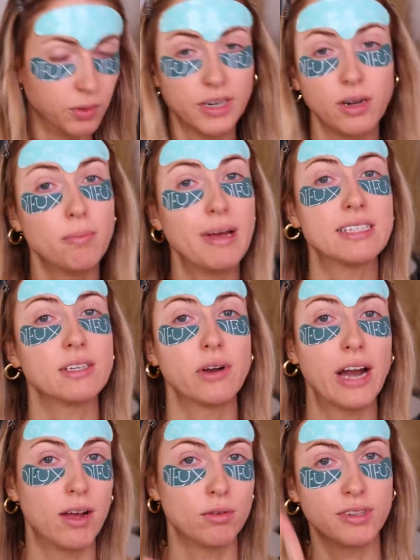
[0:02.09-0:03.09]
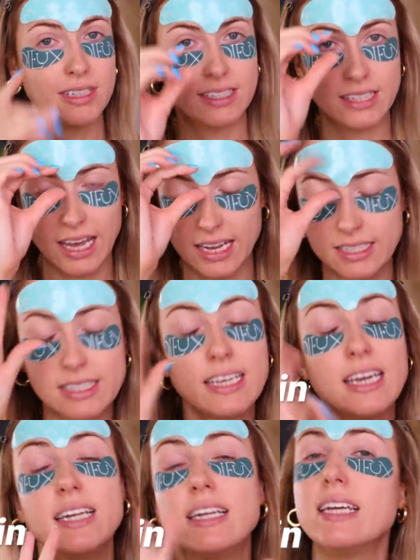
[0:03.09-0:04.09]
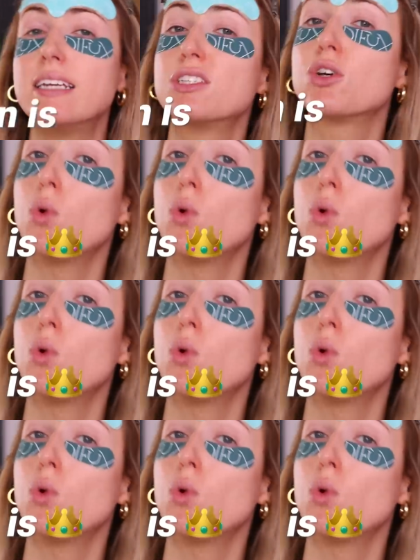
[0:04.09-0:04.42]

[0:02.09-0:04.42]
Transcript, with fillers: we don't mess around with the skin. Skin is